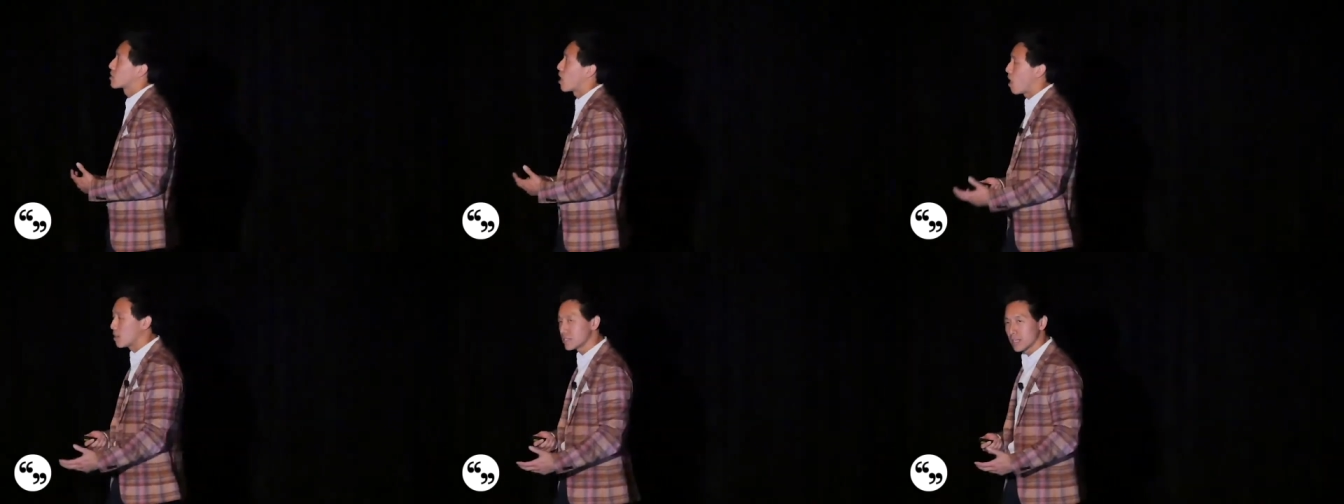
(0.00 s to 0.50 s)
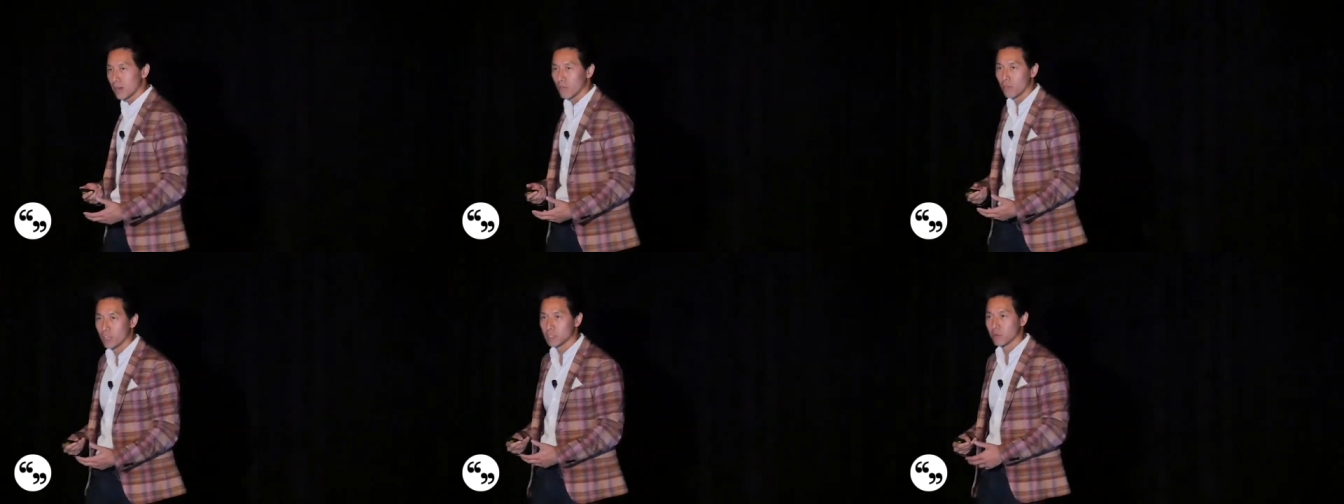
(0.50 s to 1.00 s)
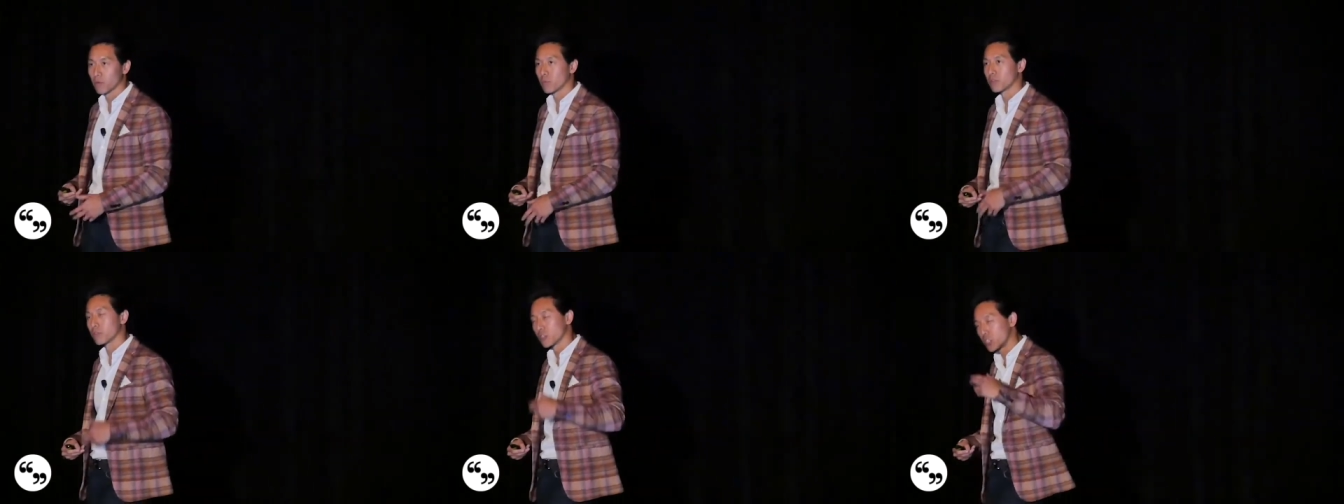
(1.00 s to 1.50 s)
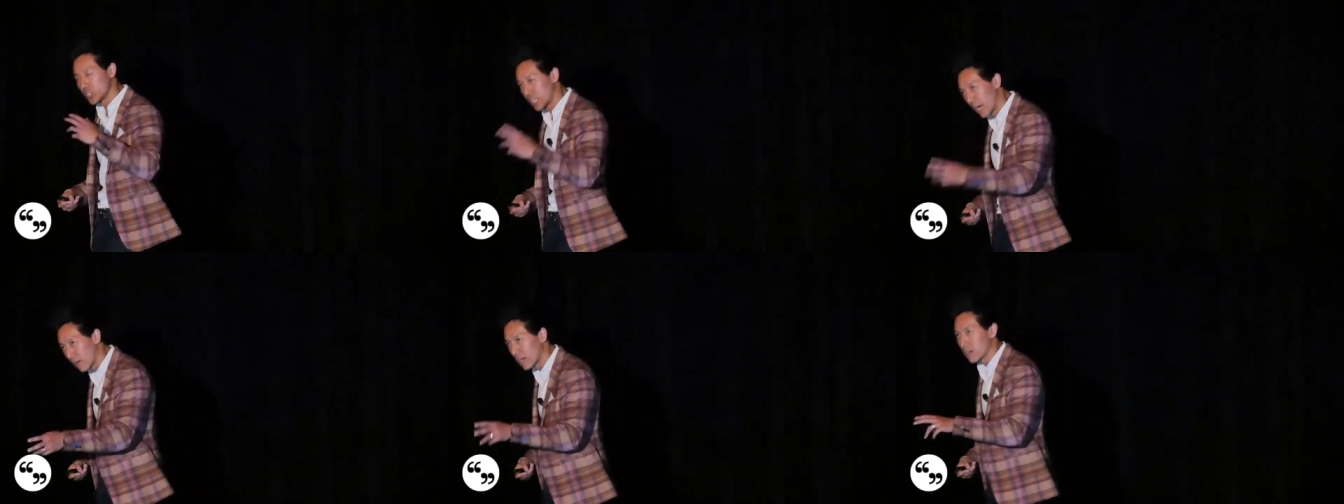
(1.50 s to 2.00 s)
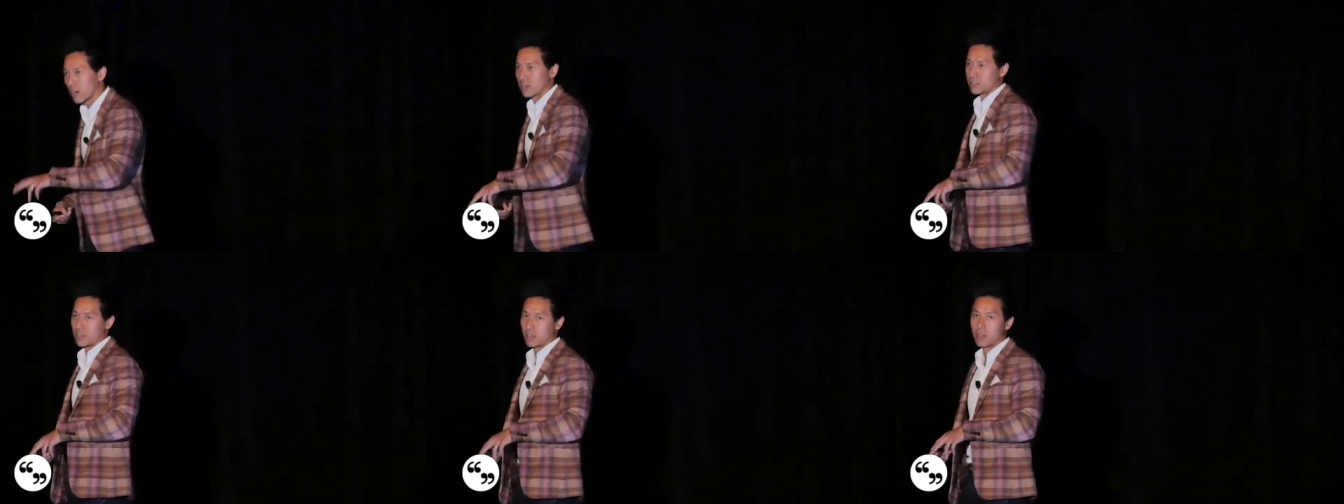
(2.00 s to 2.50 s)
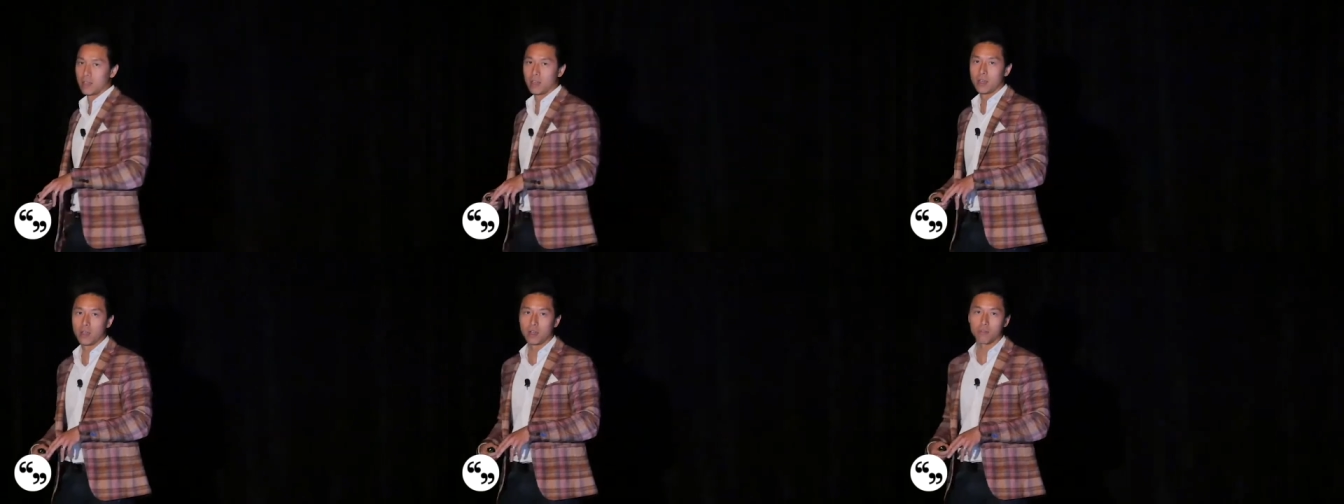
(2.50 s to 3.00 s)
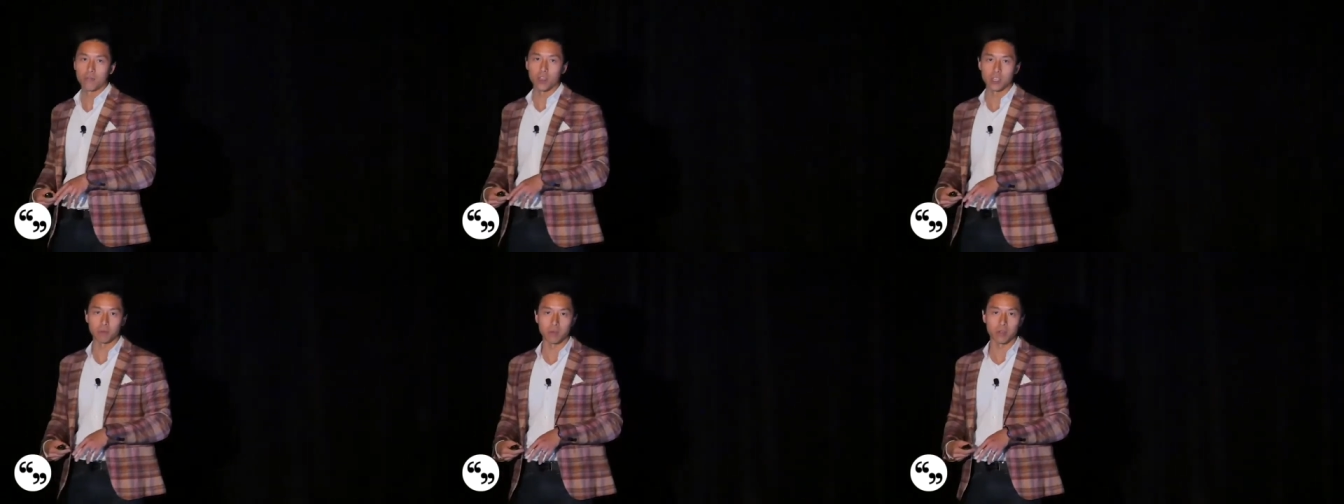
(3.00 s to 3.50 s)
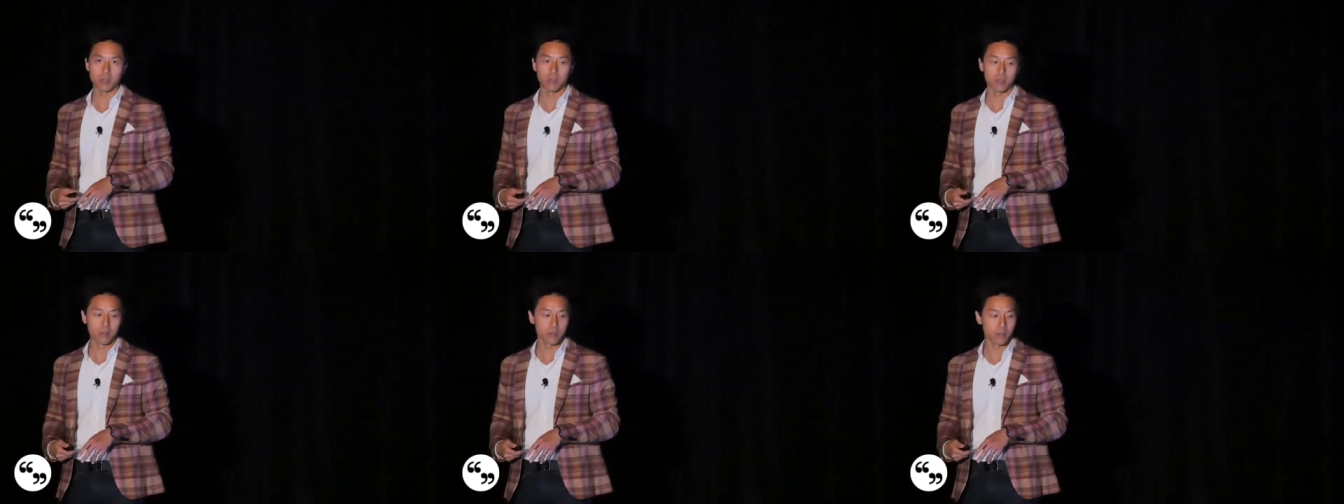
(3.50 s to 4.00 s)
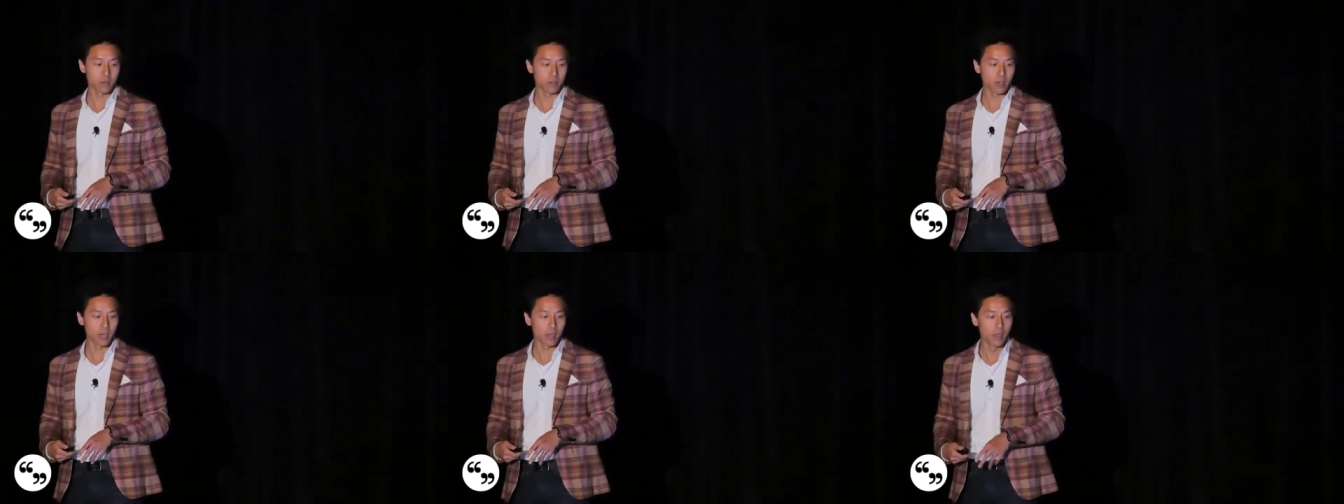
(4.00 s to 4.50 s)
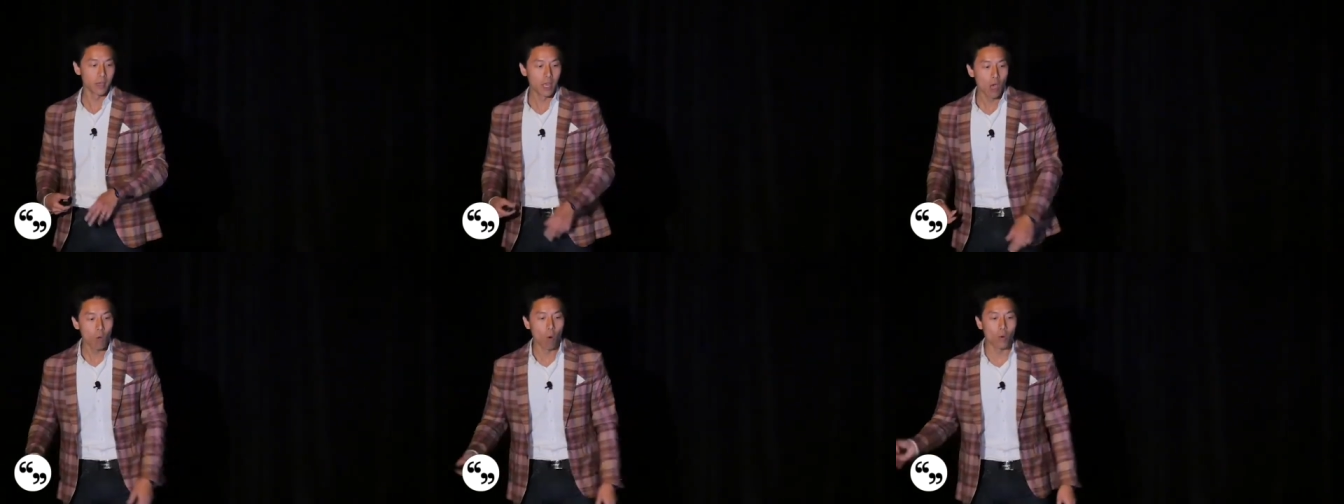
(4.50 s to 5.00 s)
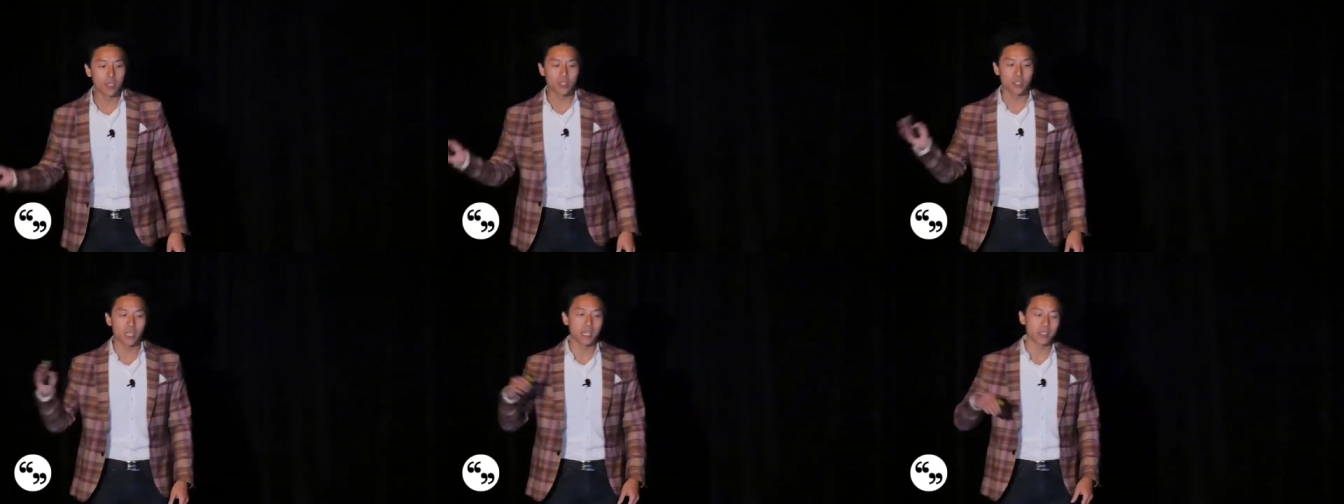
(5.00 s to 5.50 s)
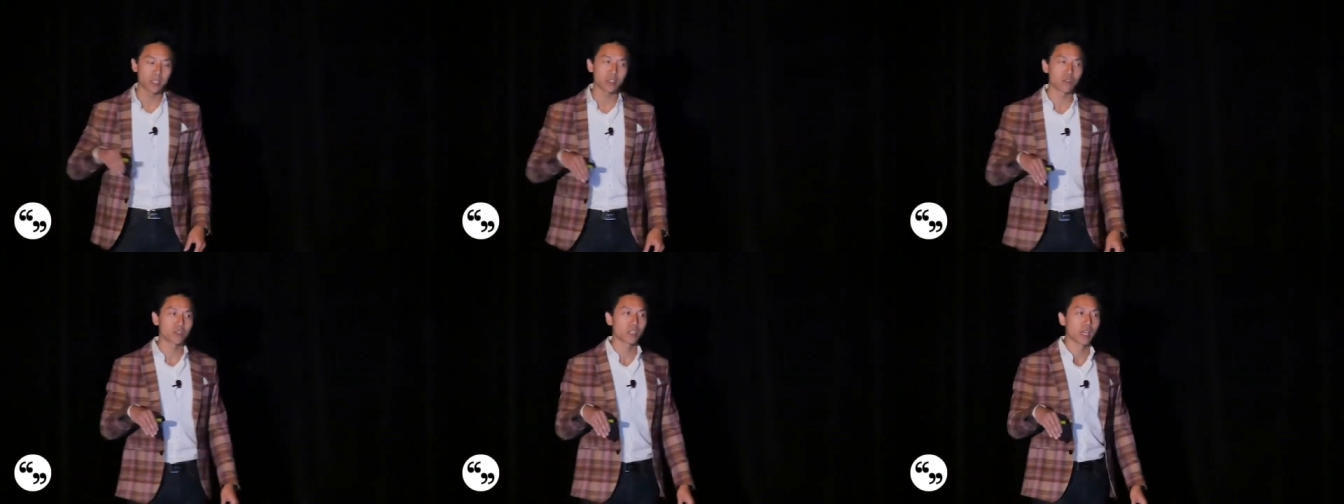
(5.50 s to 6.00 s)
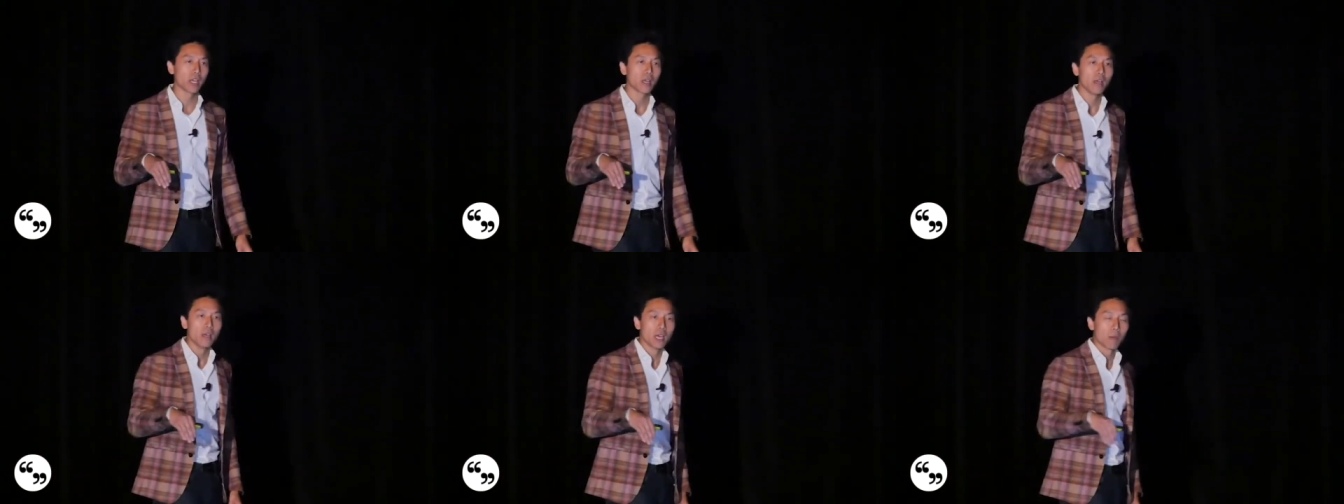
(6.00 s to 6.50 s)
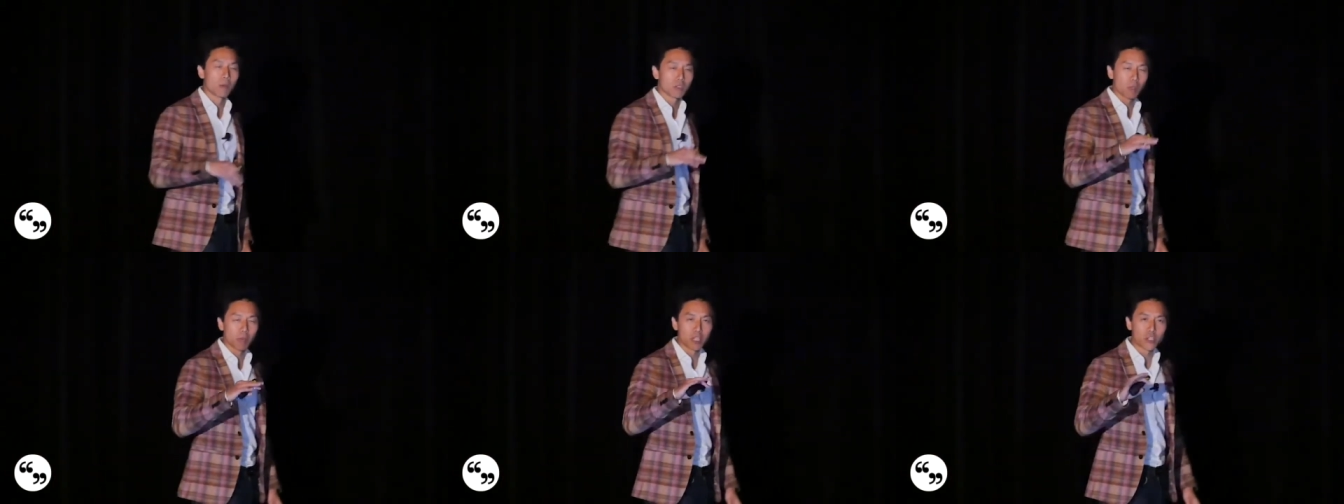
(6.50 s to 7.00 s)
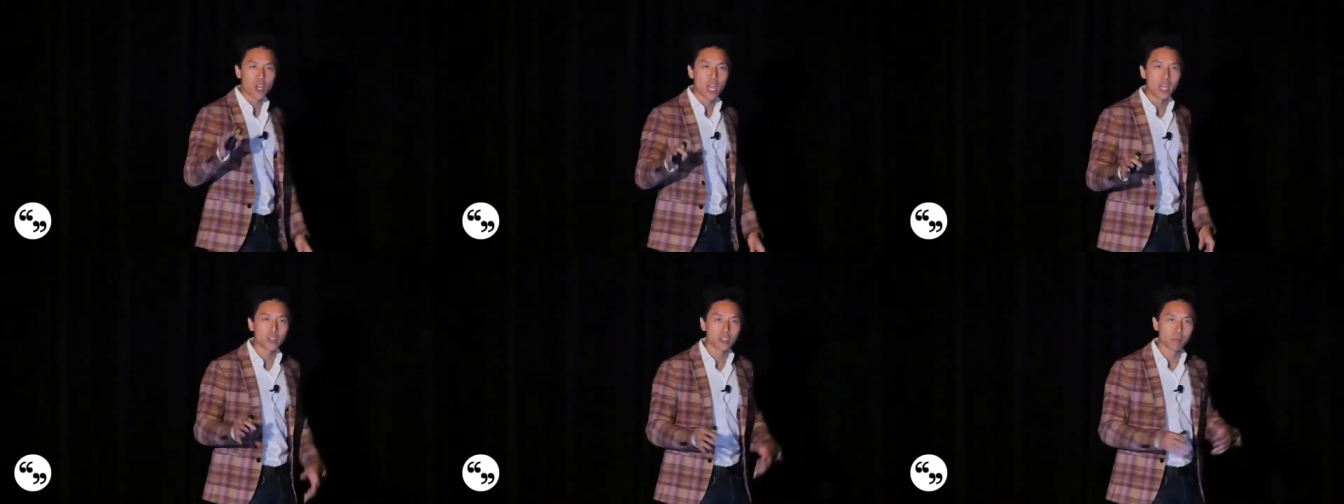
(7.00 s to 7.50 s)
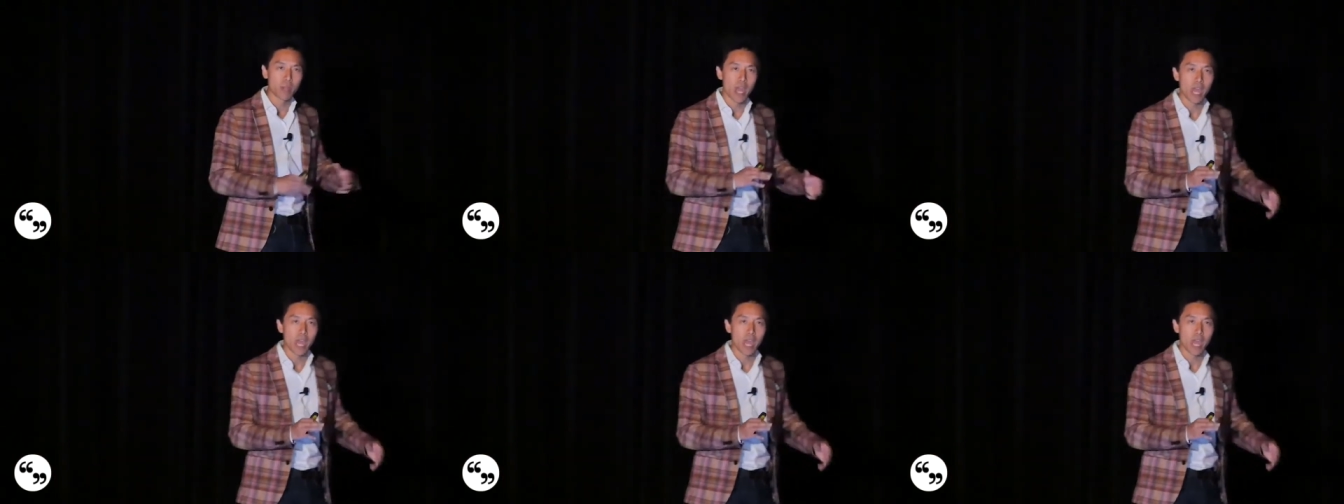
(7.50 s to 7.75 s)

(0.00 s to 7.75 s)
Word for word: content on Facebook, but they're sharing content on Facebook, okay? Well, we see, it's interesting about some of the changes, some of the